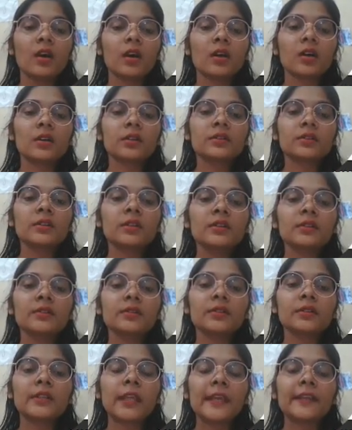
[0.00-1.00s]

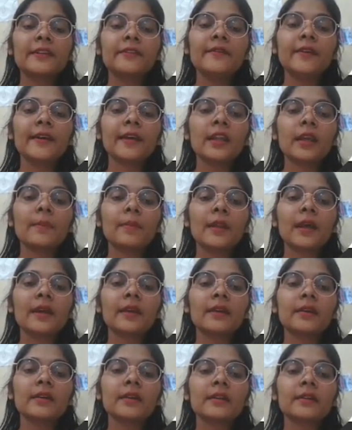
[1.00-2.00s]
The technique we can apply
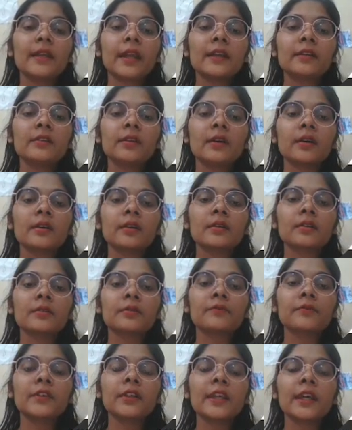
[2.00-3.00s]
here, that
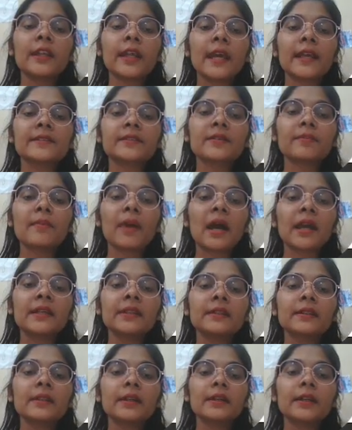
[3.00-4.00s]
we can
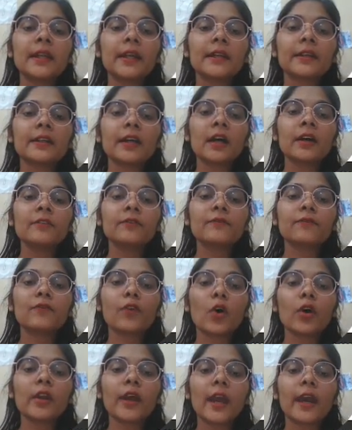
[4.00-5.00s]
examine the data
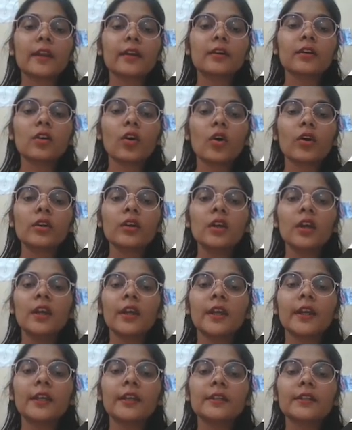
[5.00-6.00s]
for error or
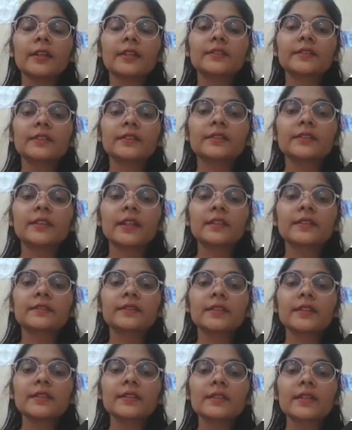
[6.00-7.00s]

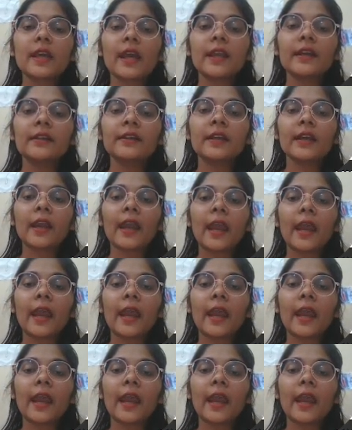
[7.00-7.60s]
inconsistencies and